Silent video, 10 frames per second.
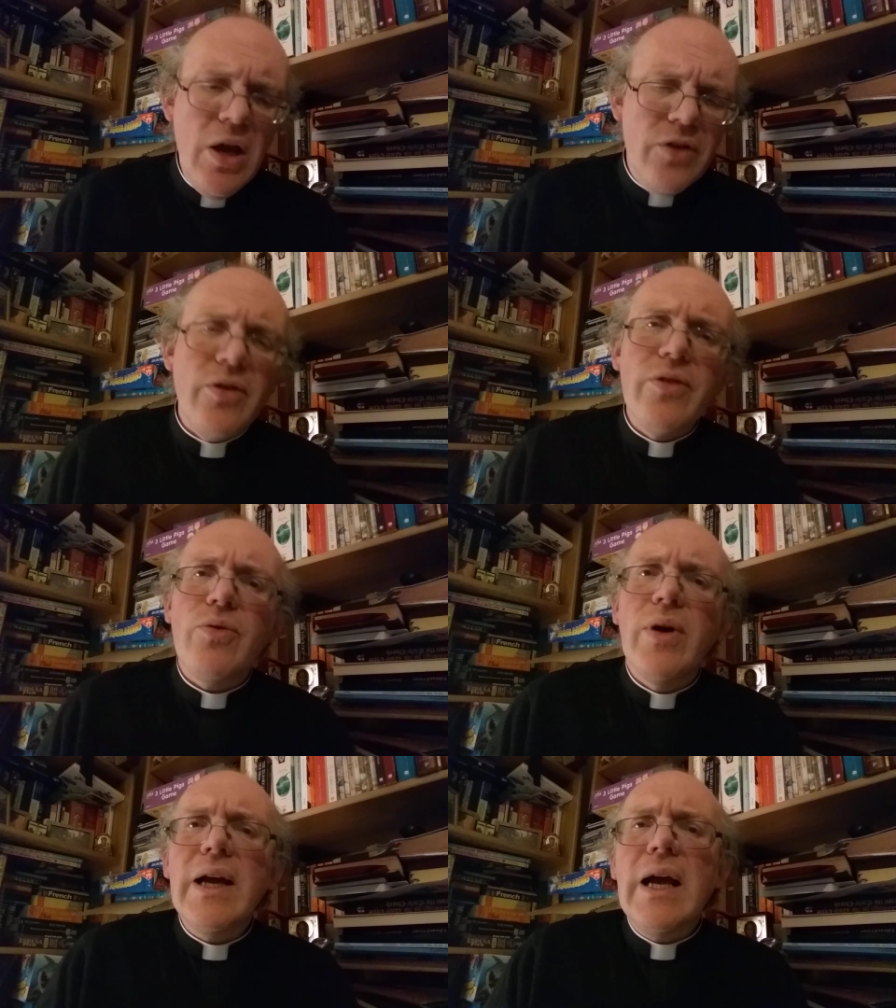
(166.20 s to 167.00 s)
So it's
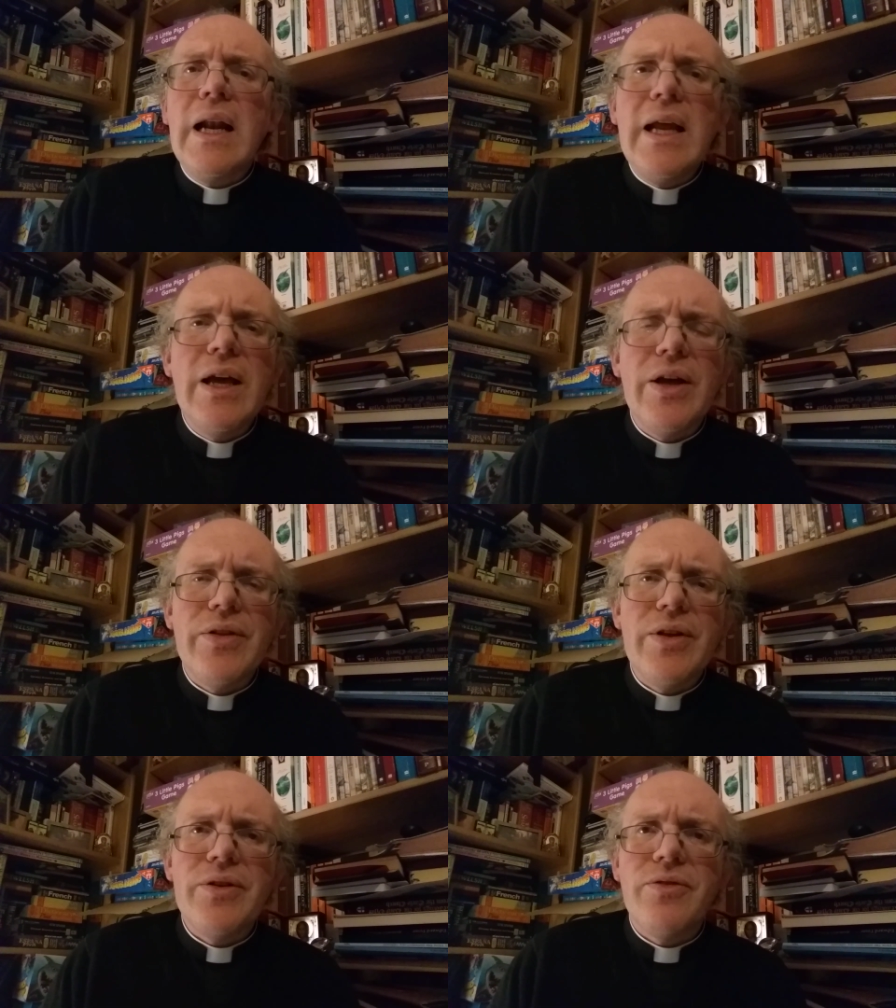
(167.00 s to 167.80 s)
quite clear
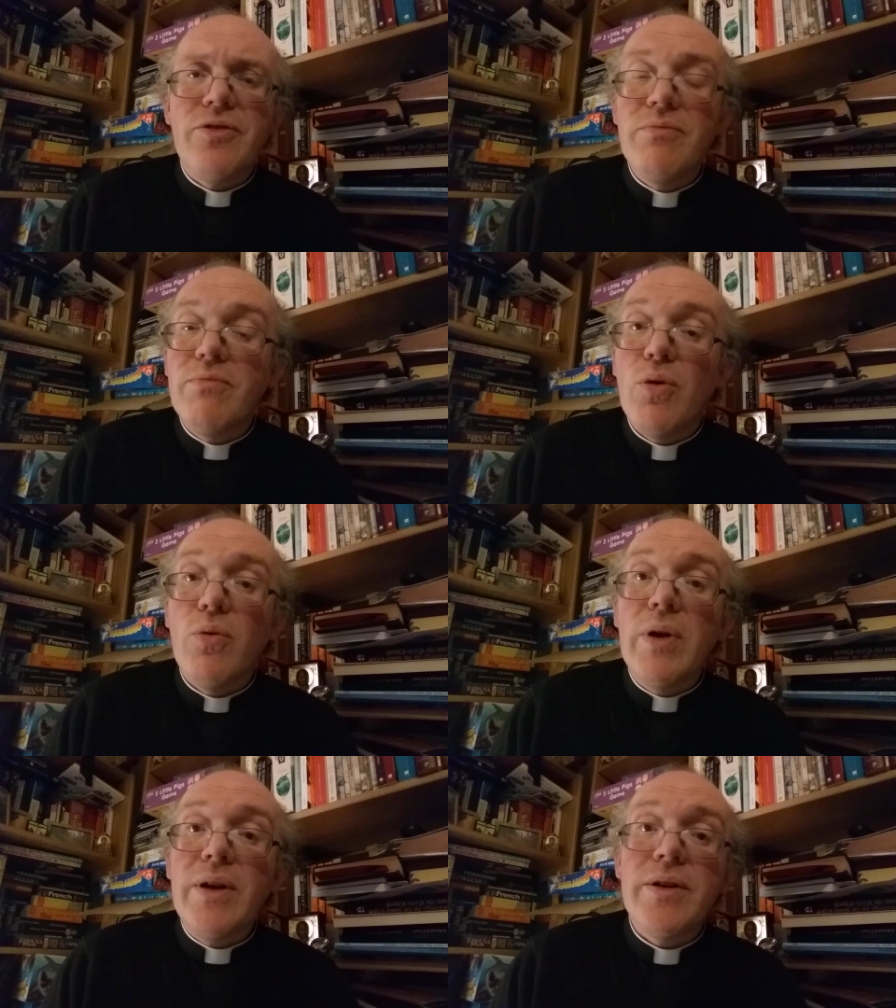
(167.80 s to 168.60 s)
that St
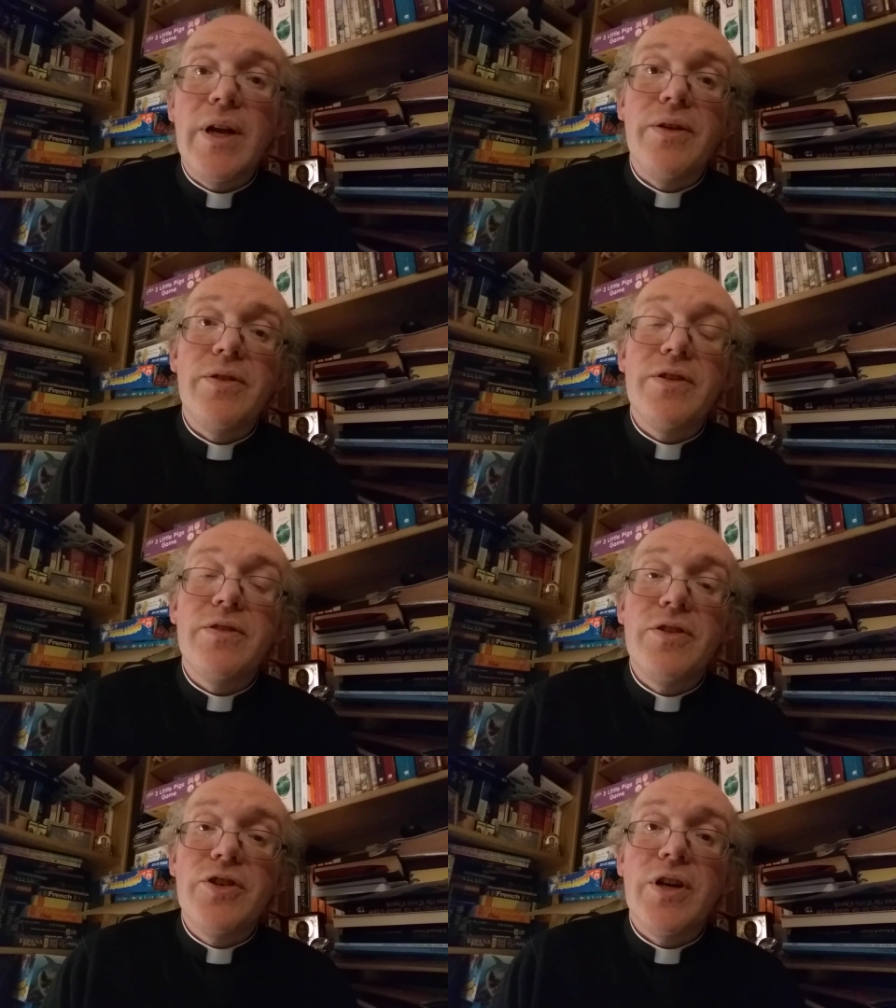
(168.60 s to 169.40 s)
Paul intends
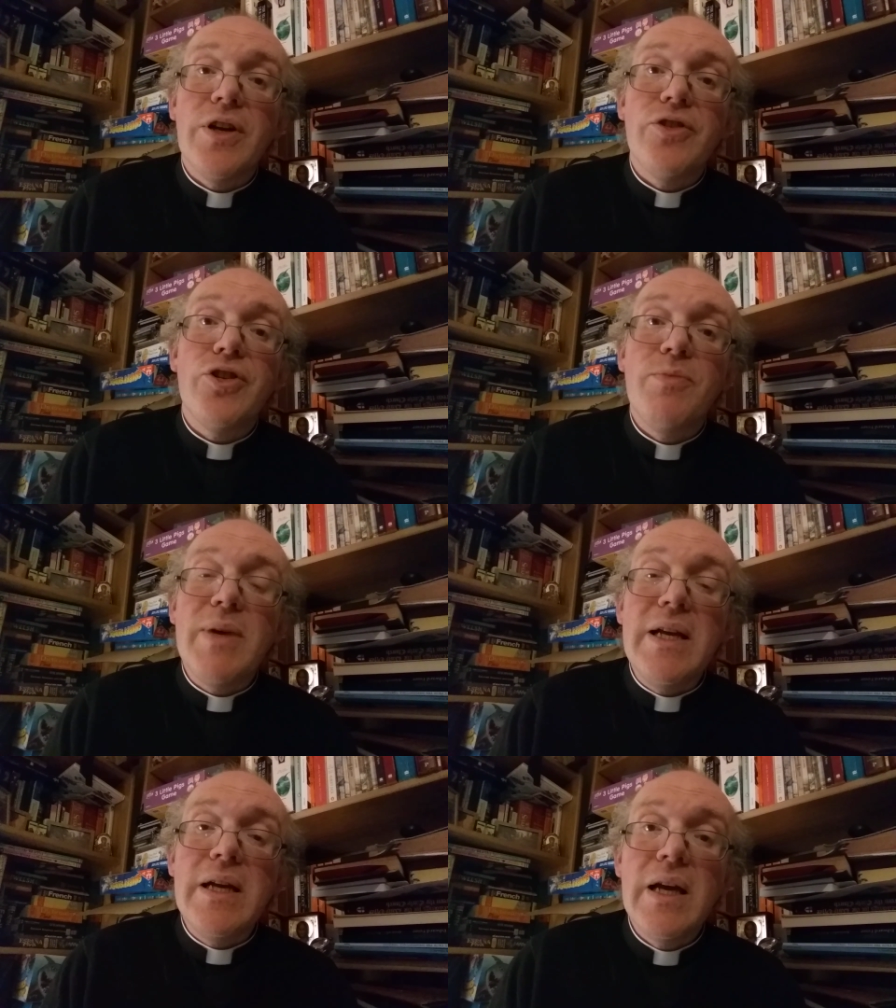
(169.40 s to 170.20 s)
the church to
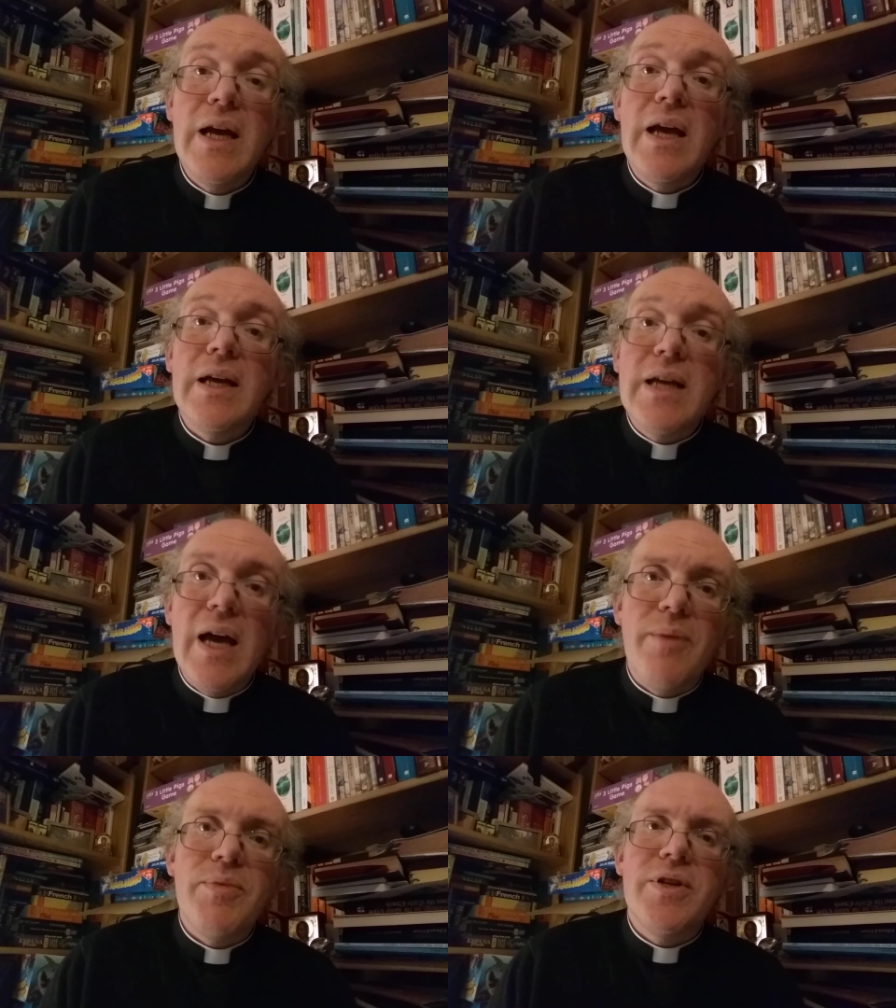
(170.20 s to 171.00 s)
be
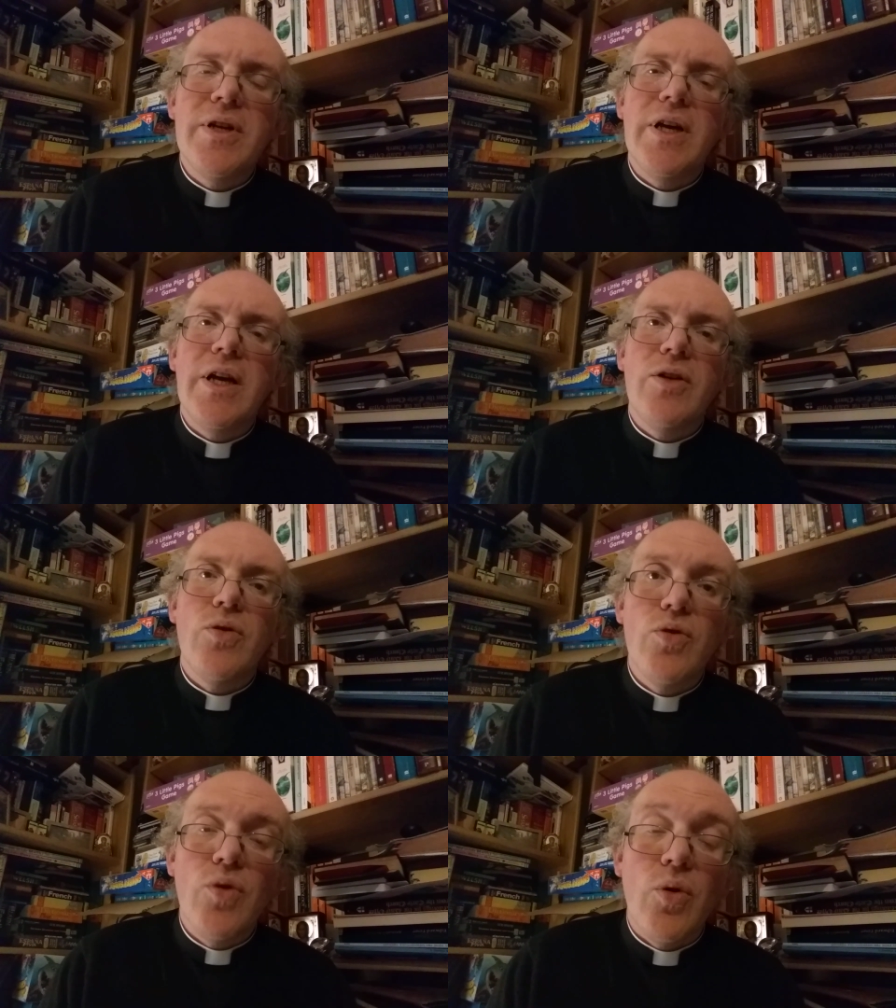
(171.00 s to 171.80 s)
kept in
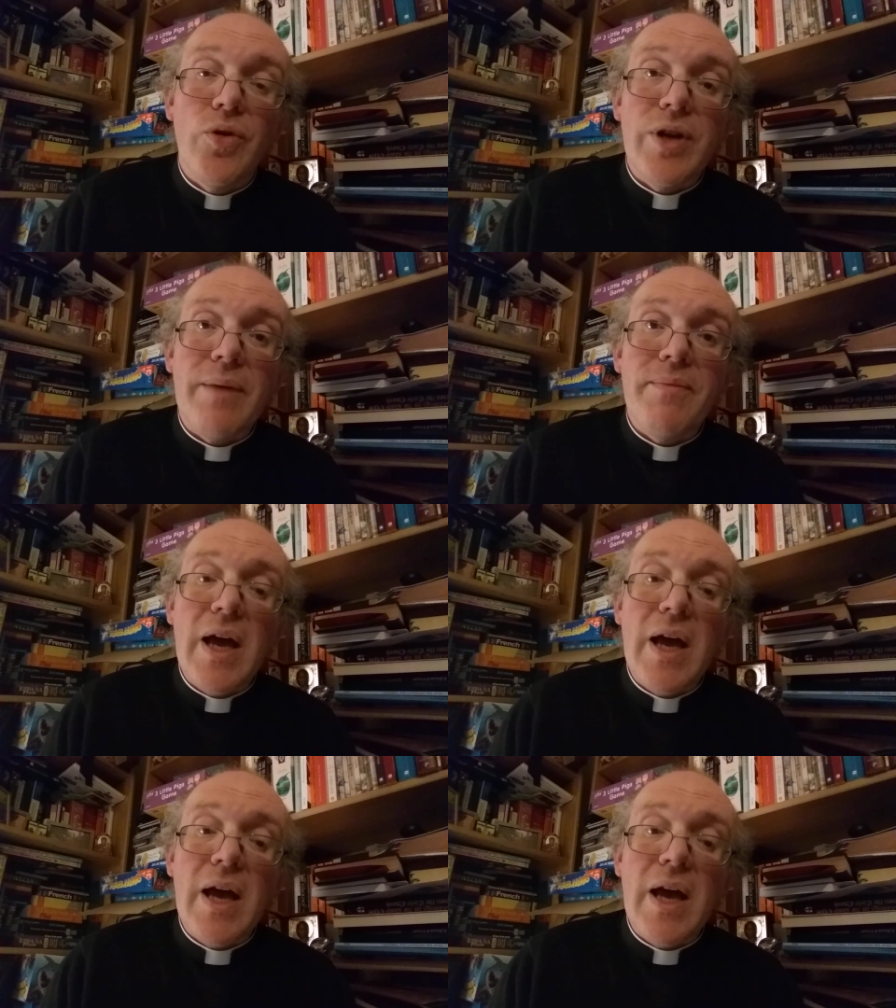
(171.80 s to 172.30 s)
good order.